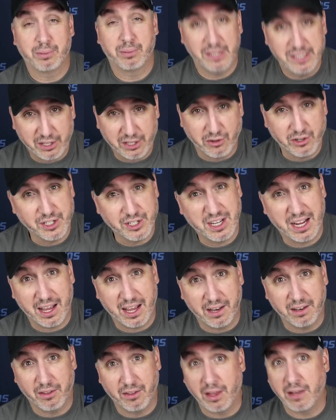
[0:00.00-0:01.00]
please
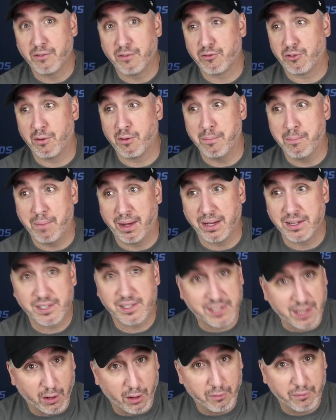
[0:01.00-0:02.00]
understand that from
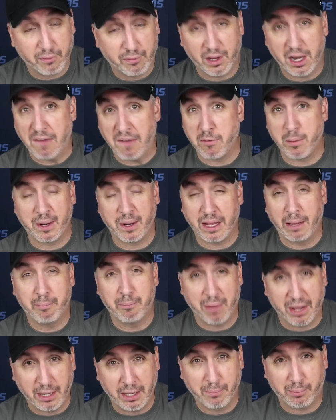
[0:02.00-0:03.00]
myself and everybody
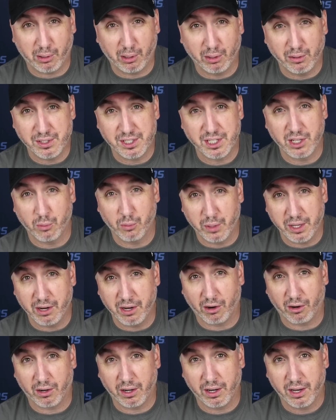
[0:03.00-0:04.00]
at Betting Pros that
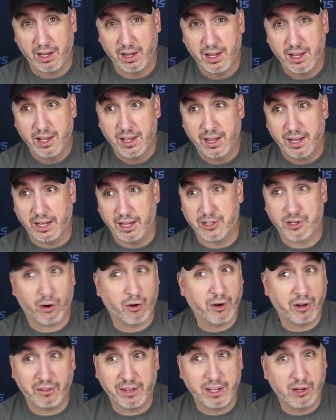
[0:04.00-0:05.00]
we are
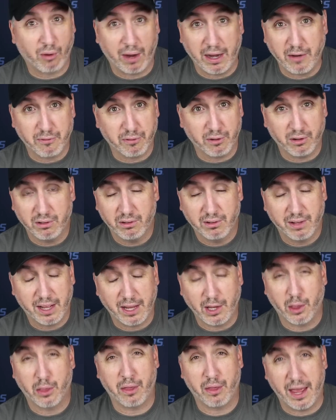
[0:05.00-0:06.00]
eternally grateful
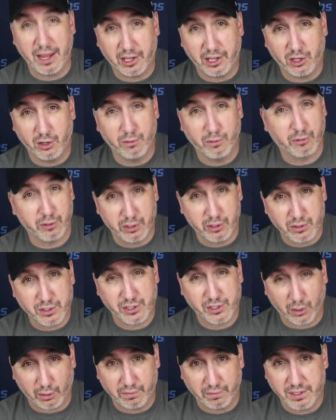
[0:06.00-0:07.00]
and thank you for your
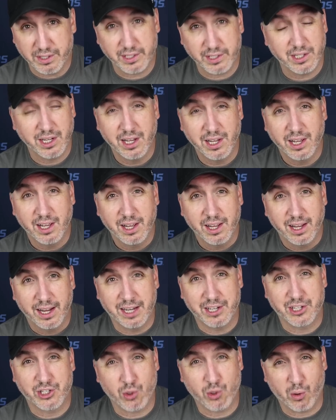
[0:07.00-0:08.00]
service.
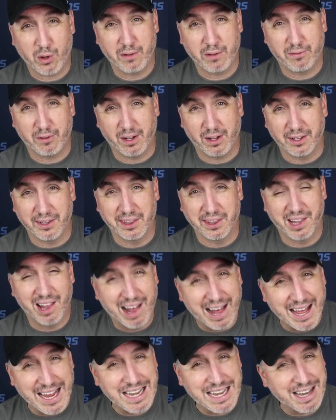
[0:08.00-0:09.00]
It's sort of a
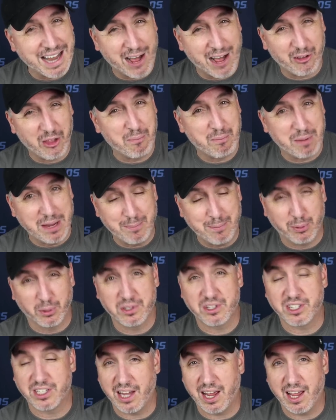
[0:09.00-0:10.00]
line now that
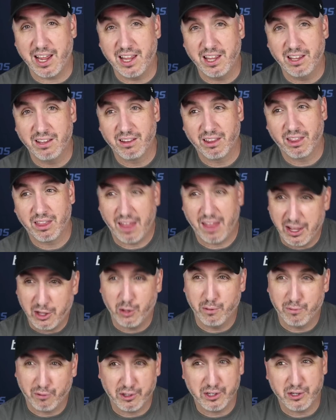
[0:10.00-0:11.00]
people say,
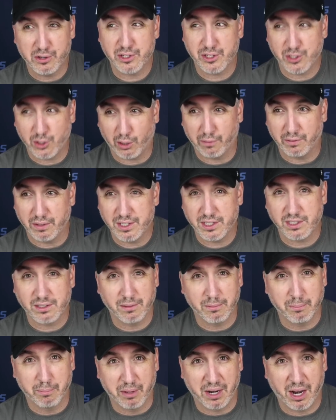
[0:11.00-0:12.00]
thank you for your
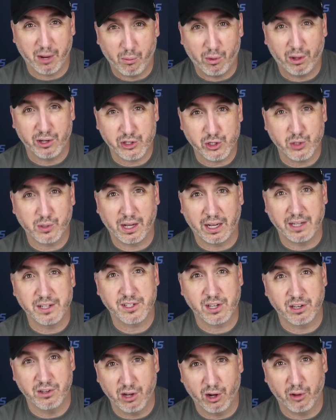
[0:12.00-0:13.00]
service, but I want you
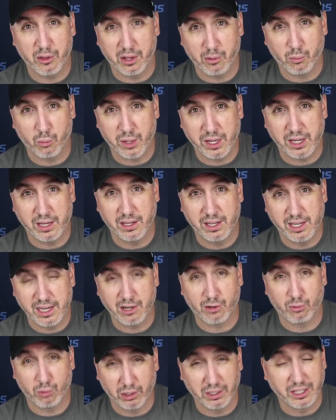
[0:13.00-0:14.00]
guys to know that we
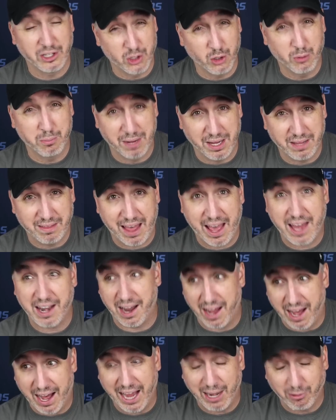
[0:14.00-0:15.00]
here really do mean
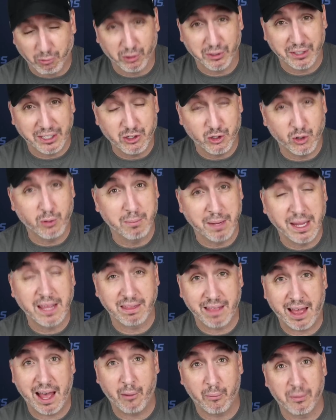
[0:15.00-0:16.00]
that. I really do
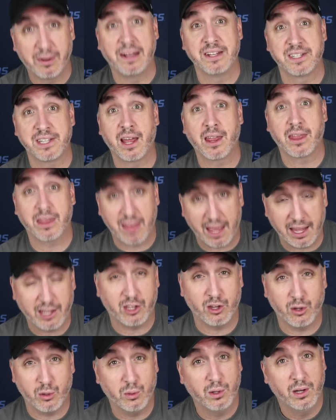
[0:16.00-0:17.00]
mean that when I say
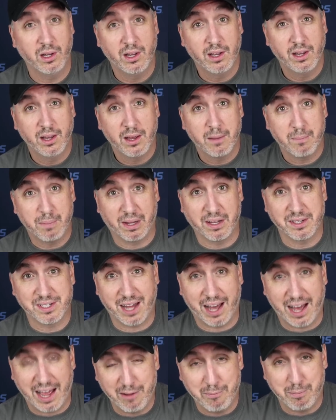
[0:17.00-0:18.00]
thank you,
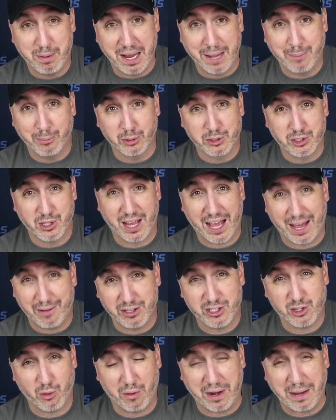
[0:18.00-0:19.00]
because I've been able to
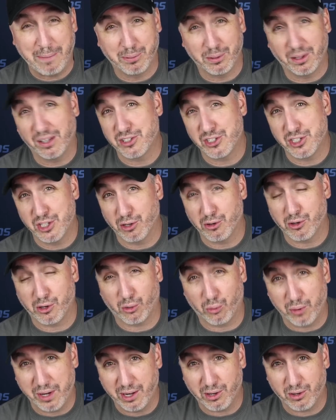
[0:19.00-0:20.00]
have a 20 plus year
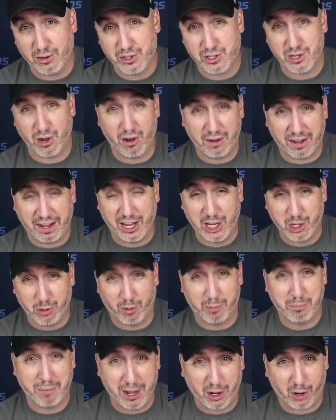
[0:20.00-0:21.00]
career talking
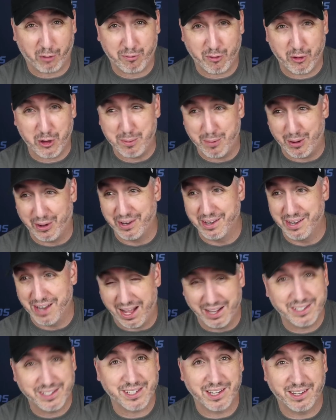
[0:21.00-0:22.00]
into a microphone about
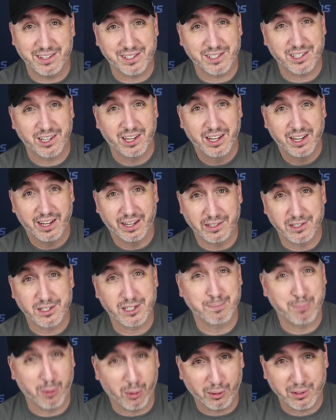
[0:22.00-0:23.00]
nonsense and
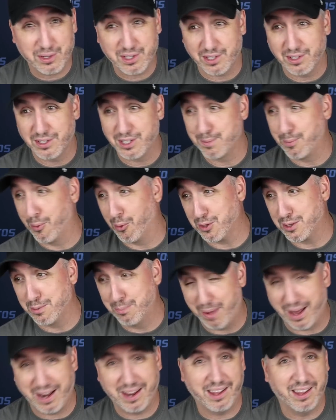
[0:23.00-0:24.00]
sports
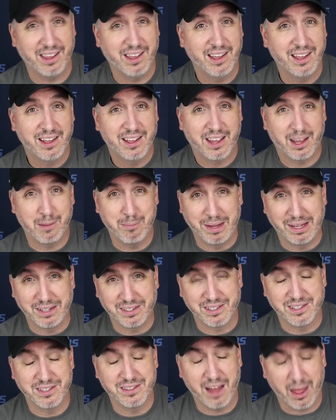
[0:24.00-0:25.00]
betting. It
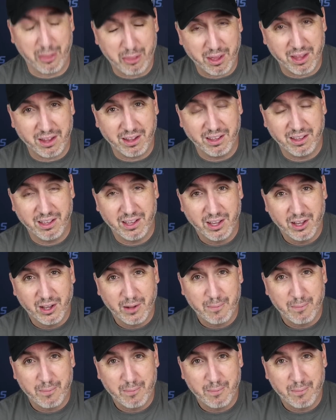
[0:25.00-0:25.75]
means nothing